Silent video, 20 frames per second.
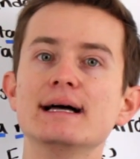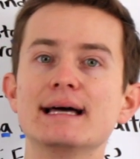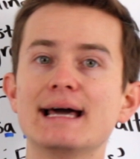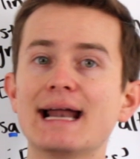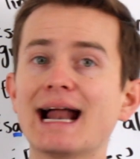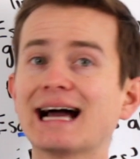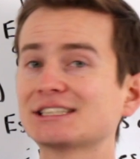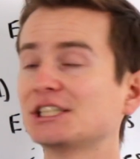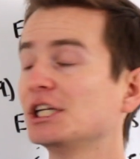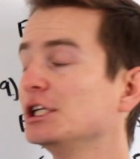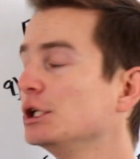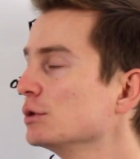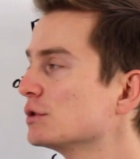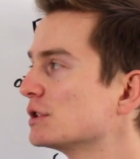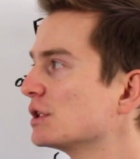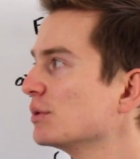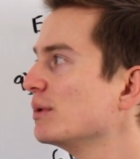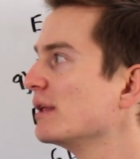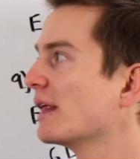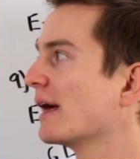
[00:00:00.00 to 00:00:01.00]
It actually
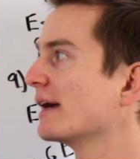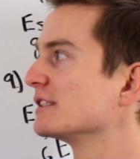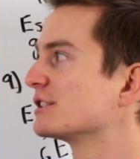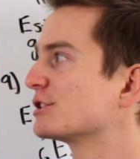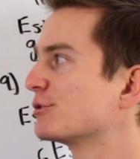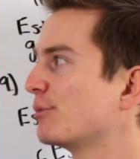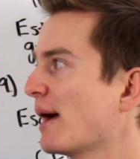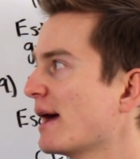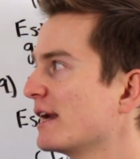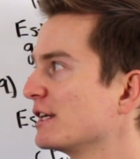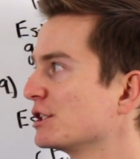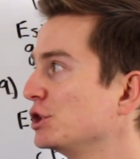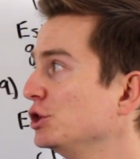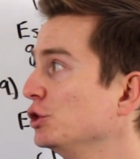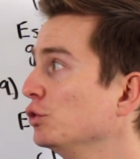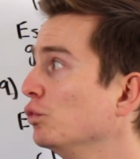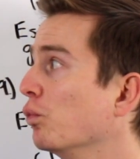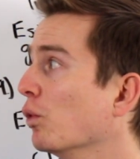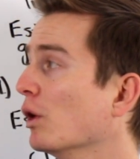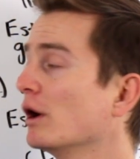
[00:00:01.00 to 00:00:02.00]
used to be that in Spanish
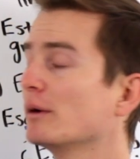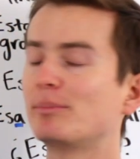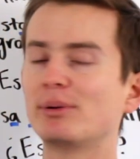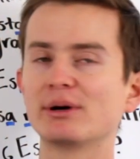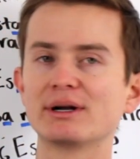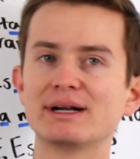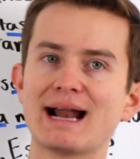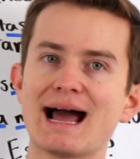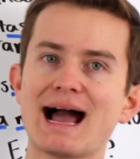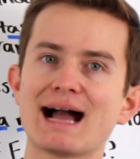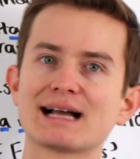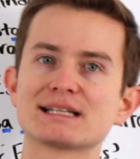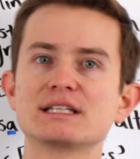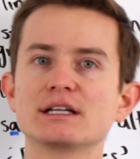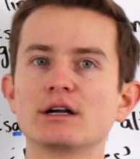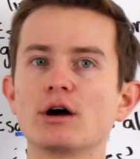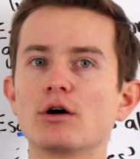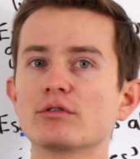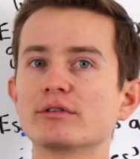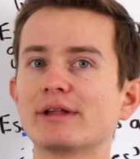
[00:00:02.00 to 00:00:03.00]
you would put an
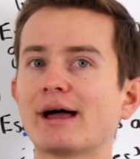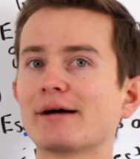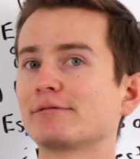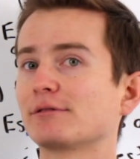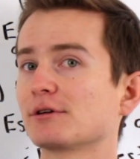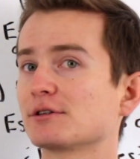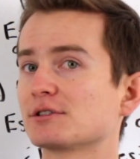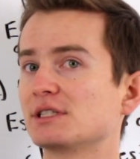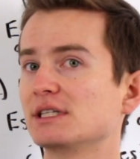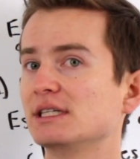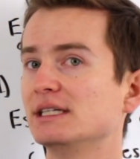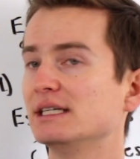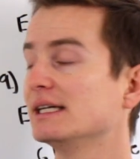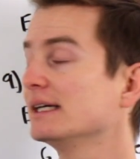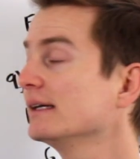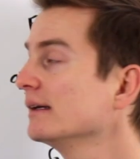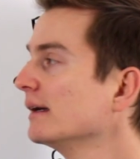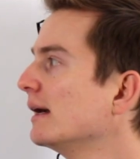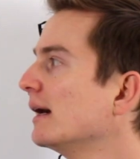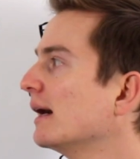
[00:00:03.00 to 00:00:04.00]
accent over that first
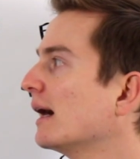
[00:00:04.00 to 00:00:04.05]
E.